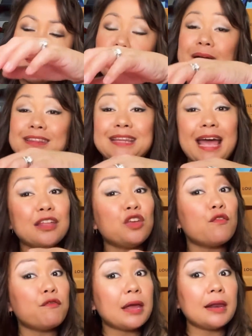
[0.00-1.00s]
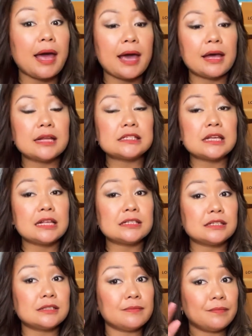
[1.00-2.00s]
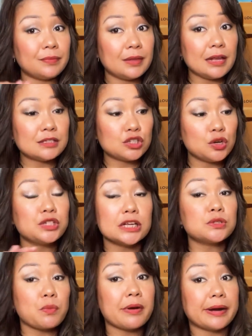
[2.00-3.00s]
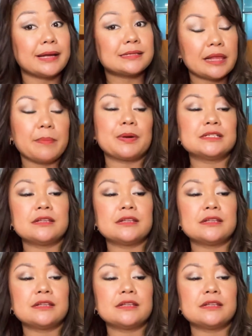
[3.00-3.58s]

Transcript: but then you feel like it's you're just wearing a slippers